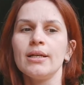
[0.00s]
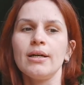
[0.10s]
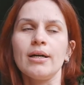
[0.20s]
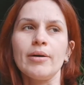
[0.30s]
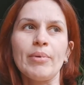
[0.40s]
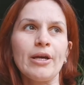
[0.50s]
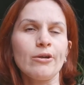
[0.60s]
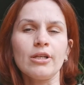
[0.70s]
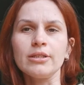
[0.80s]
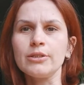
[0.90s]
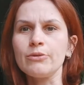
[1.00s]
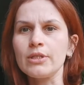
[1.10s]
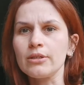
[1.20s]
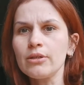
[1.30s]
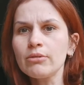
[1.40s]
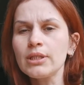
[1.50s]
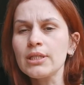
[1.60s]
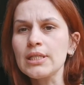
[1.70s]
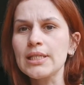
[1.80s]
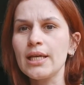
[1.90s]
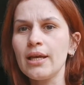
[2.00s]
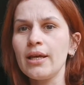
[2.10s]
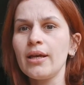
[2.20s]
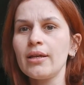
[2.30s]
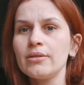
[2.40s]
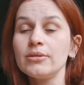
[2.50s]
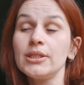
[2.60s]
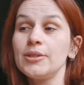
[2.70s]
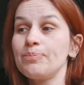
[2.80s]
my relatives in Kaunas, and